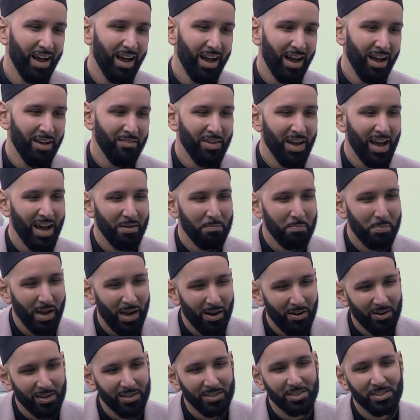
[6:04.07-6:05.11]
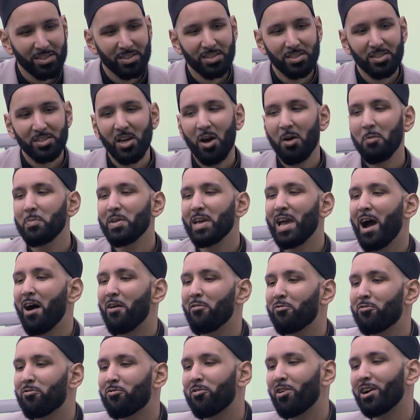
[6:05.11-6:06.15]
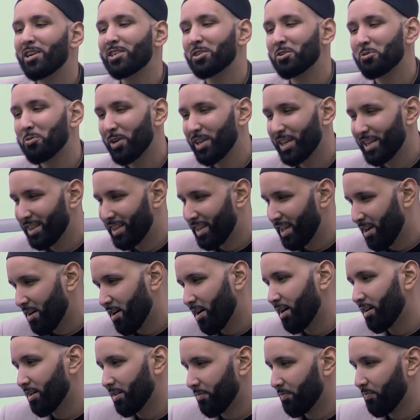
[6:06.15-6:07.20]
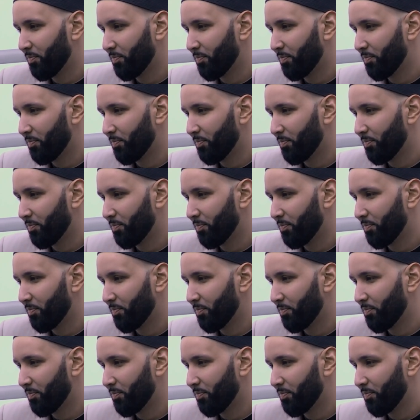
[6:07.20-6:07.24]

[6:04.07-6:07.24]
I've had parents tell me how frustrated they are